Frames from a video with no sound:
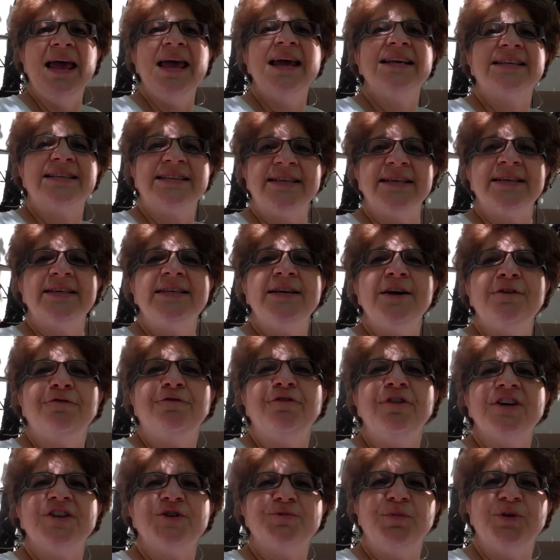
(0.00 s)
It's the
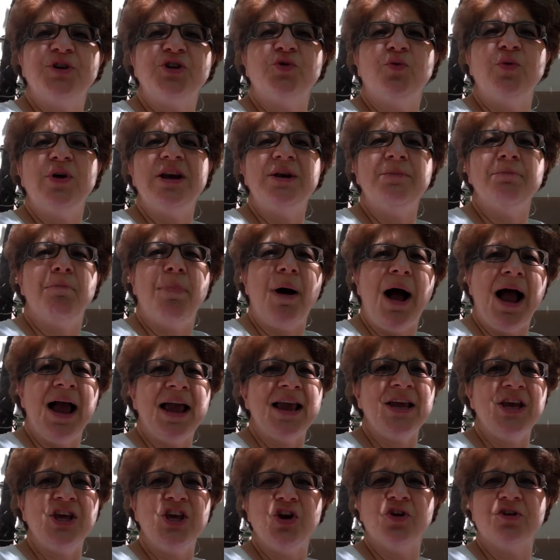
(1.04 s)
difference between
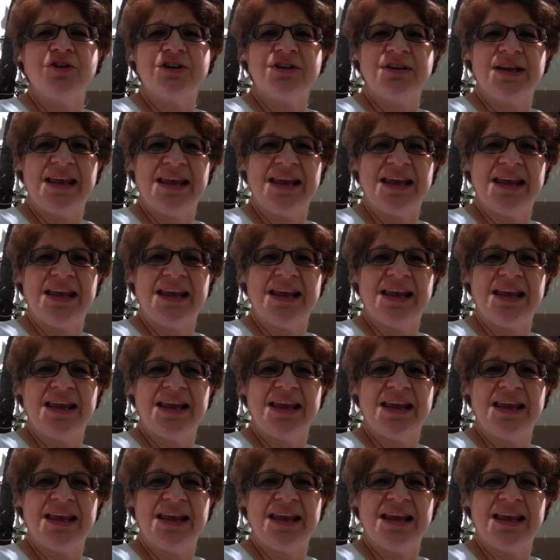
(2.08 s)
buying your